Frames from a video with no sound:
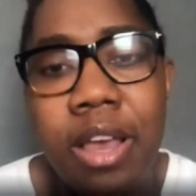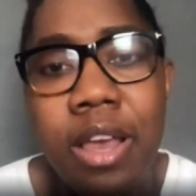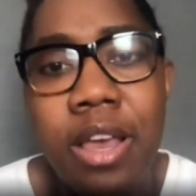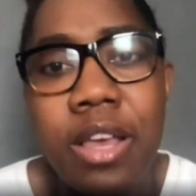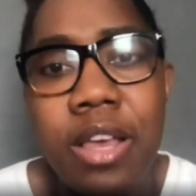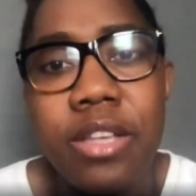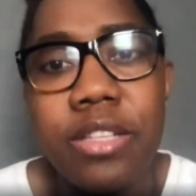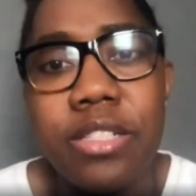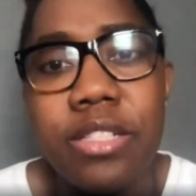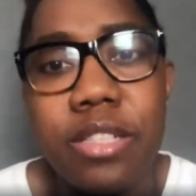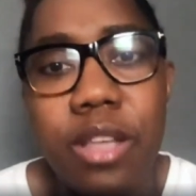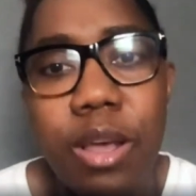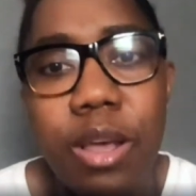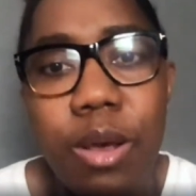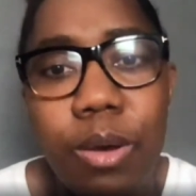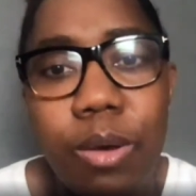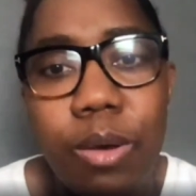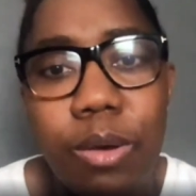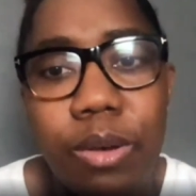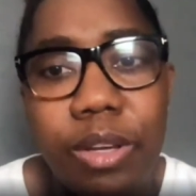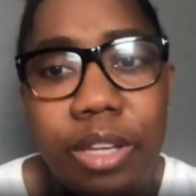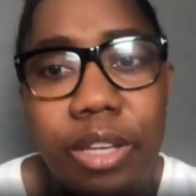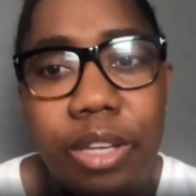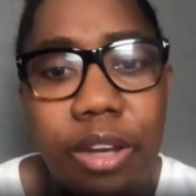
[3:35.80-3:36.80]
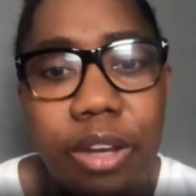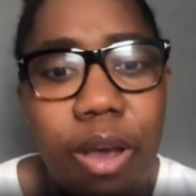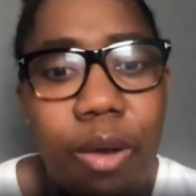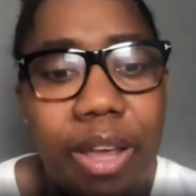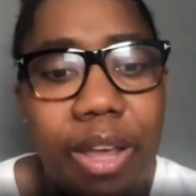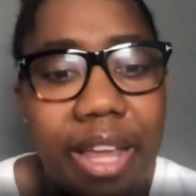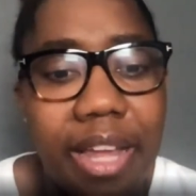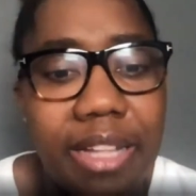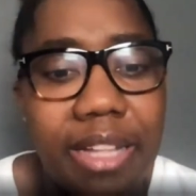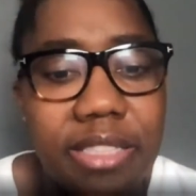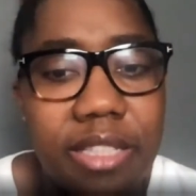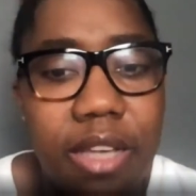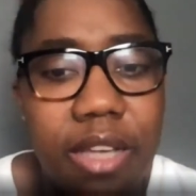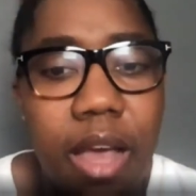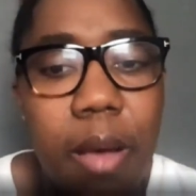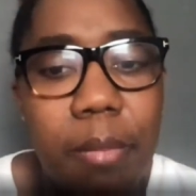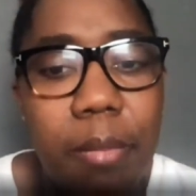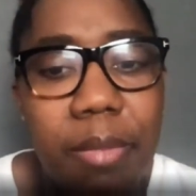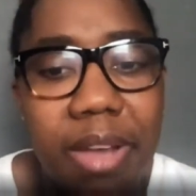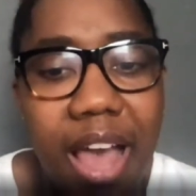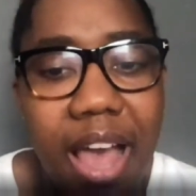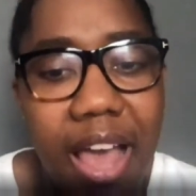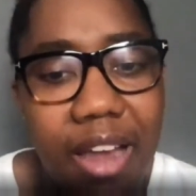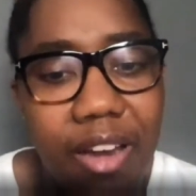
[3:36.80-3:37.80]
So, you know, it's
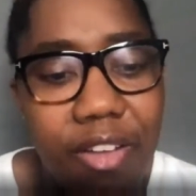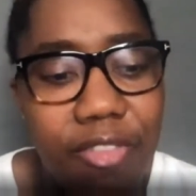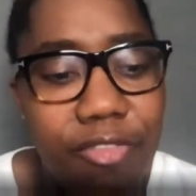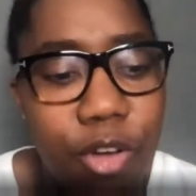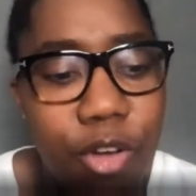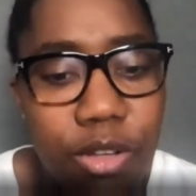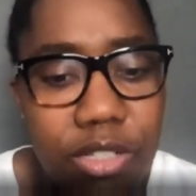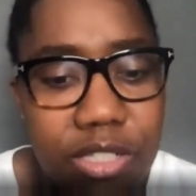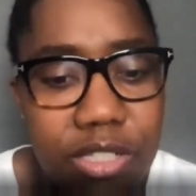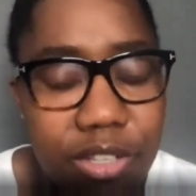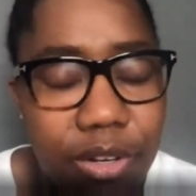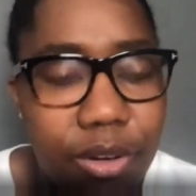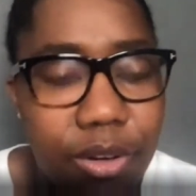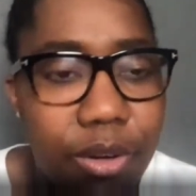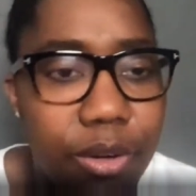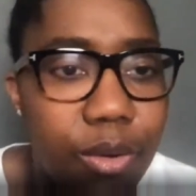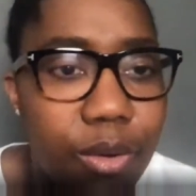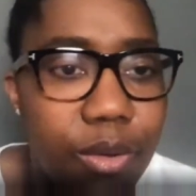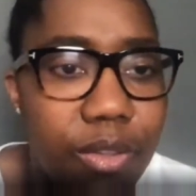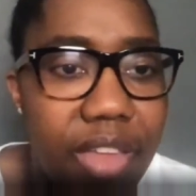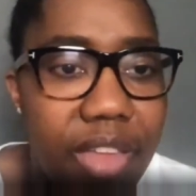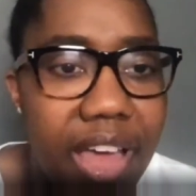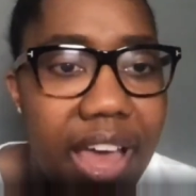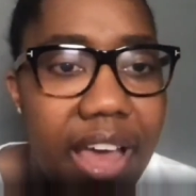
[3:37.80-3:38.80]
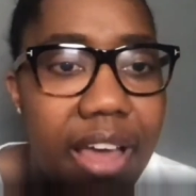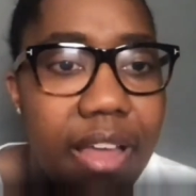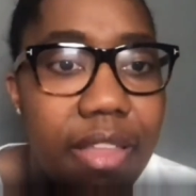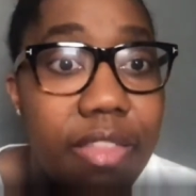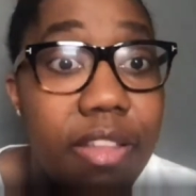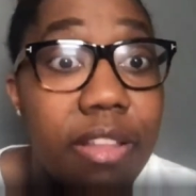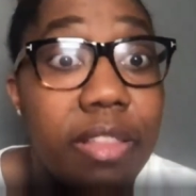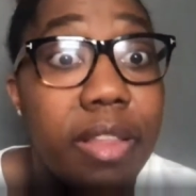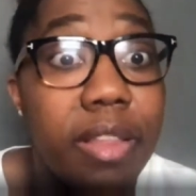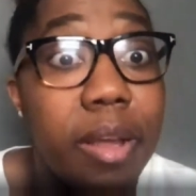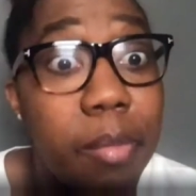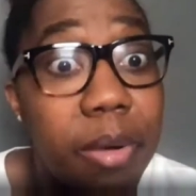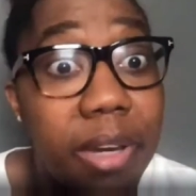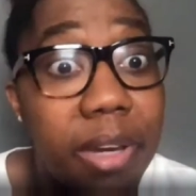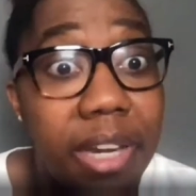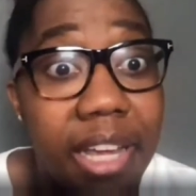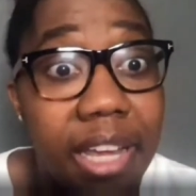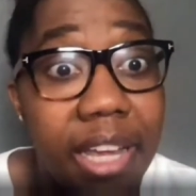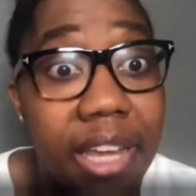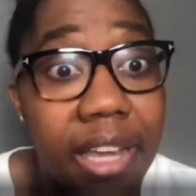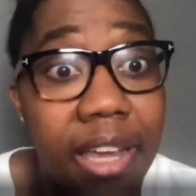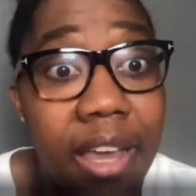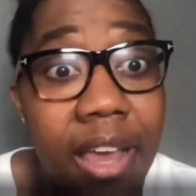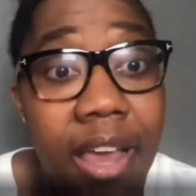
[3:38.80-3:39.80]
come kind of full circle that the
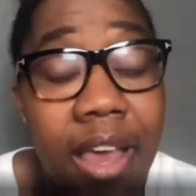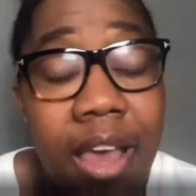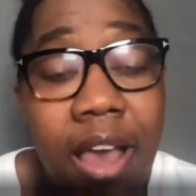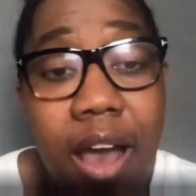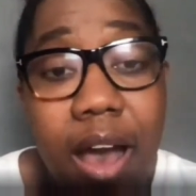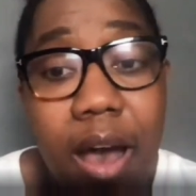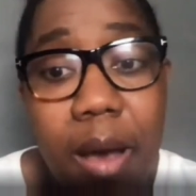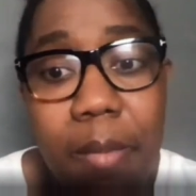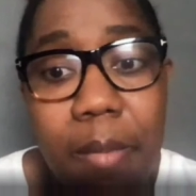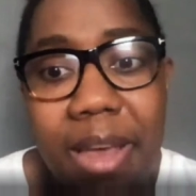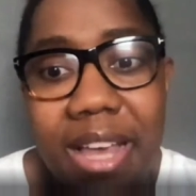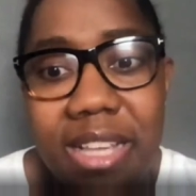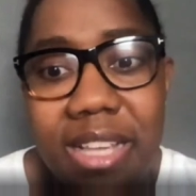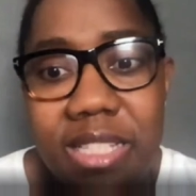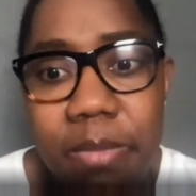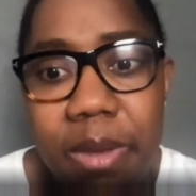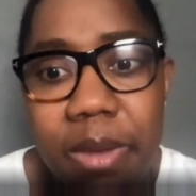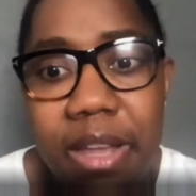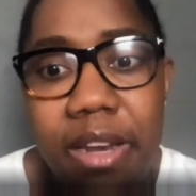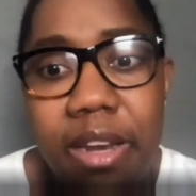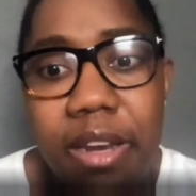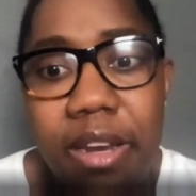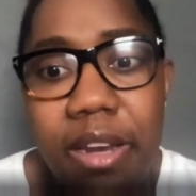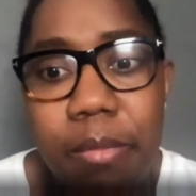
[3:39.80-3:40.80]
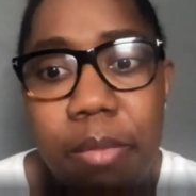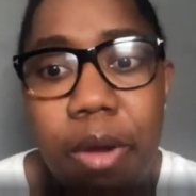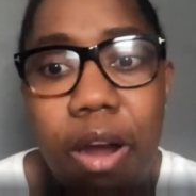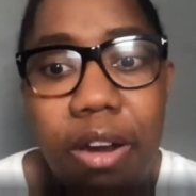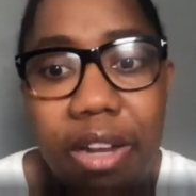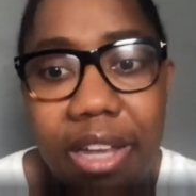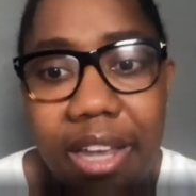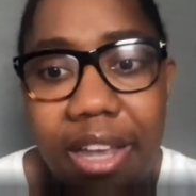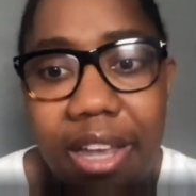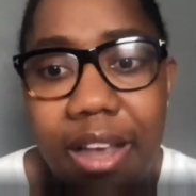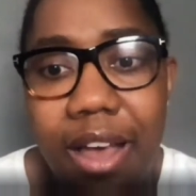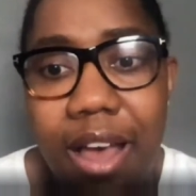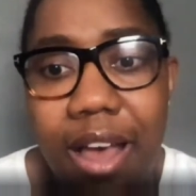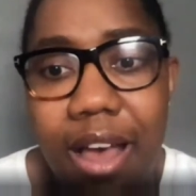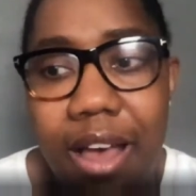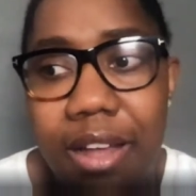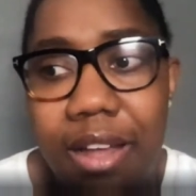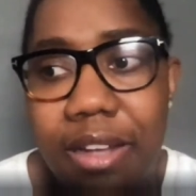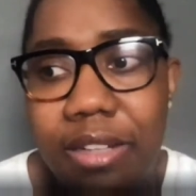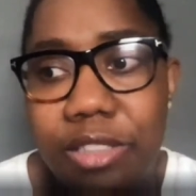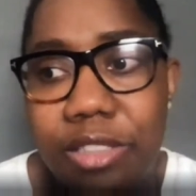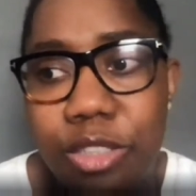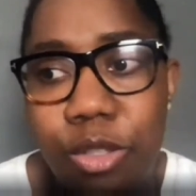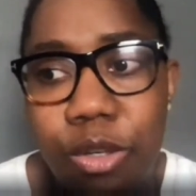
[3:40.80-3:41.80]
Liberty has been embarking
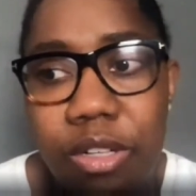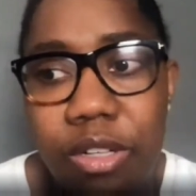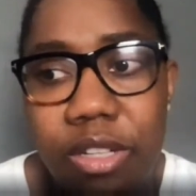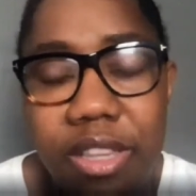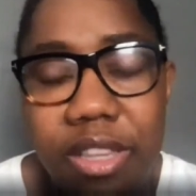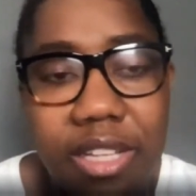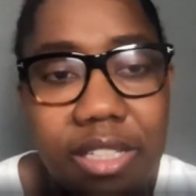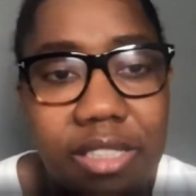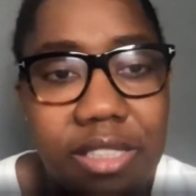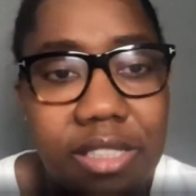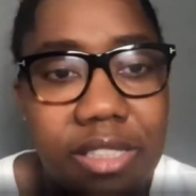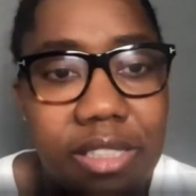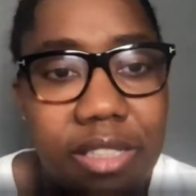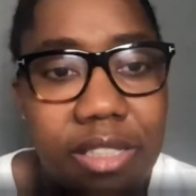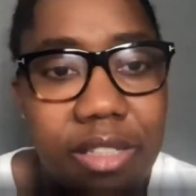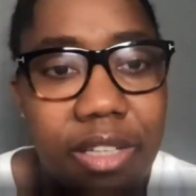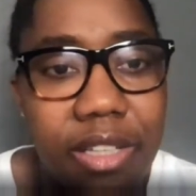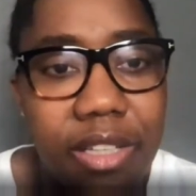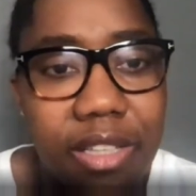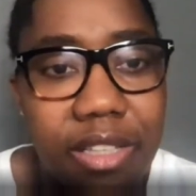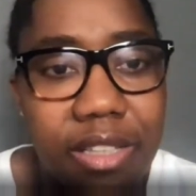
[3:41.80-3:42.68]
on sort of this